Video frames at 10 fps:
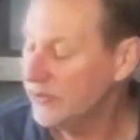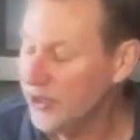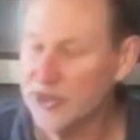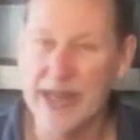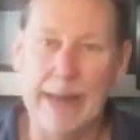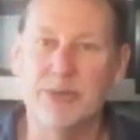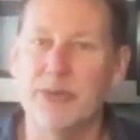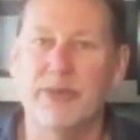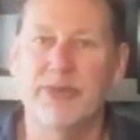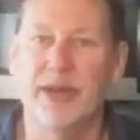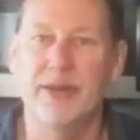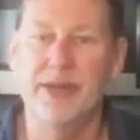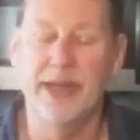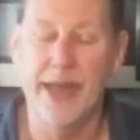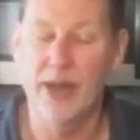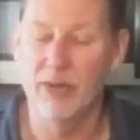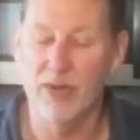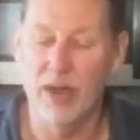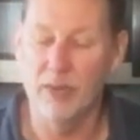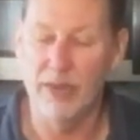just absolutely fun. You can't go
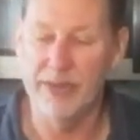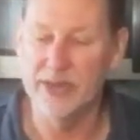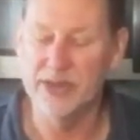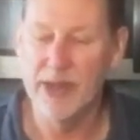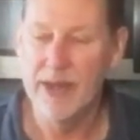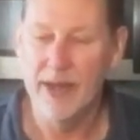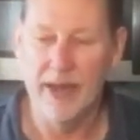wrong with this.